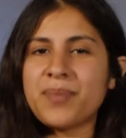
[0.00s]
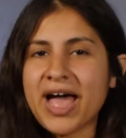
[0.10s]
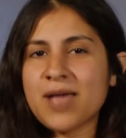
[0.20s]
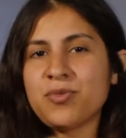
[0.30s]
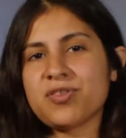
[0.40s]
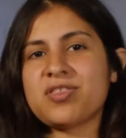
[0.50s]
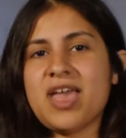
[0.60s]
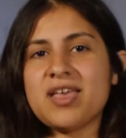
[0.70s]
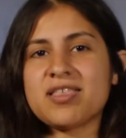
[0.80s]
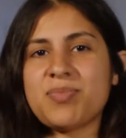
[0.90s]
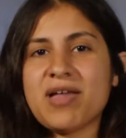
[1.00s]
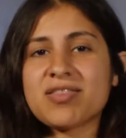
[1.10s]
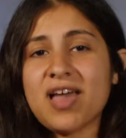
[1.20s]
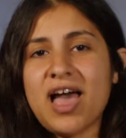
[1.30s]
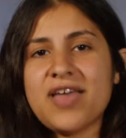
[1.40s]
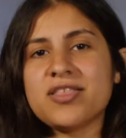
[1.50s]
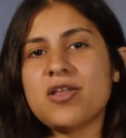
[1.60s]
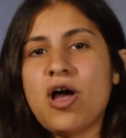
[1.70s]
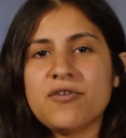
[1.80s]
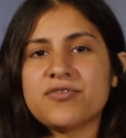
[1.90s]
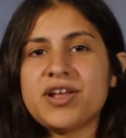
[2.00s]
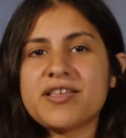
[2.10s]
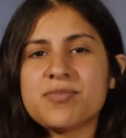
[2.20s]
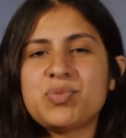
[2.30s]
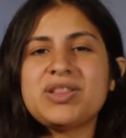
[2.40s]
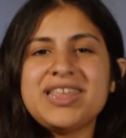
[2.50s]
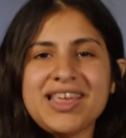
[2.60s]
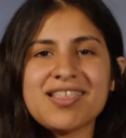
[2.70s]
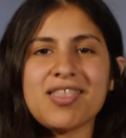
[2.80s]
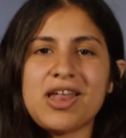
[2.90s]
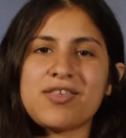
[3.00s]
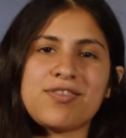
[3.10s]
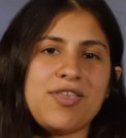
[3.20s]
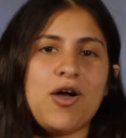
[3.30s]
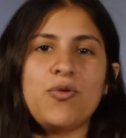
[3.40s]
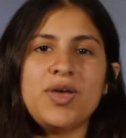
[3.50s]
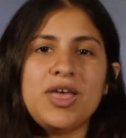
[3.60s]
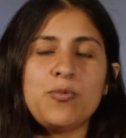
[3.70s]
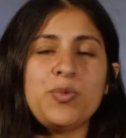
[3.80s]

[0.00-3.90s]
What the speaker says: Bible says about tithes and offerings, please let us know.